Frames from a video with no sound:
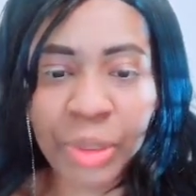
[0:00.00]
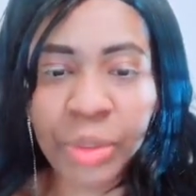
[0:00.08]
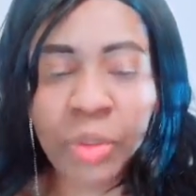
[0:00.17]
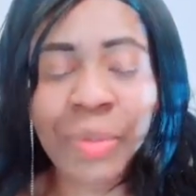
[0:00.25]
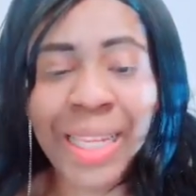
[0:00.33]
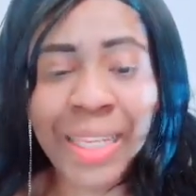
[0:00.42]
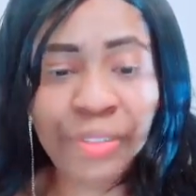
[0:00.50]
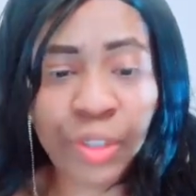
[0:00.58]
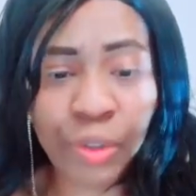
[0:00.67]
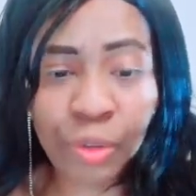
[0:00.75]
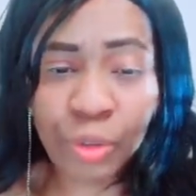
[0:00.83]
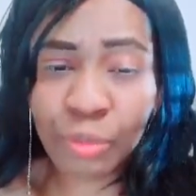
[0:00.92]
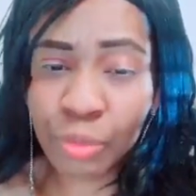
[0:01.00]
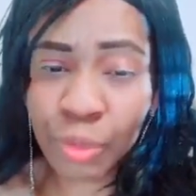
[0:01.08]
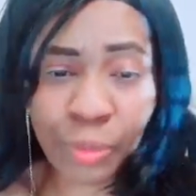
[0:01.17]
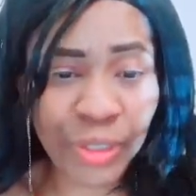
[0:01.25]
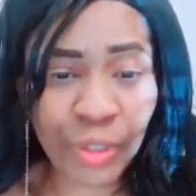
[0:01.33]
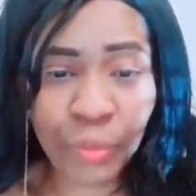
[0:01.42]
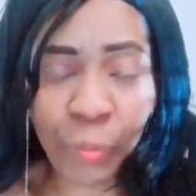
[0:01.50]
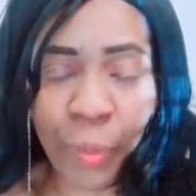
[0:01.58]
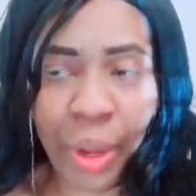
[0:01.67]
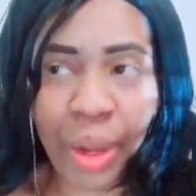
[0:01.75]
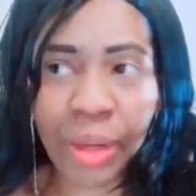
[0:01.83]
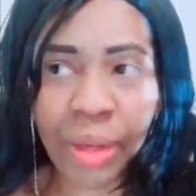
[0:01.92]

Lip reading: So my living room didn't work.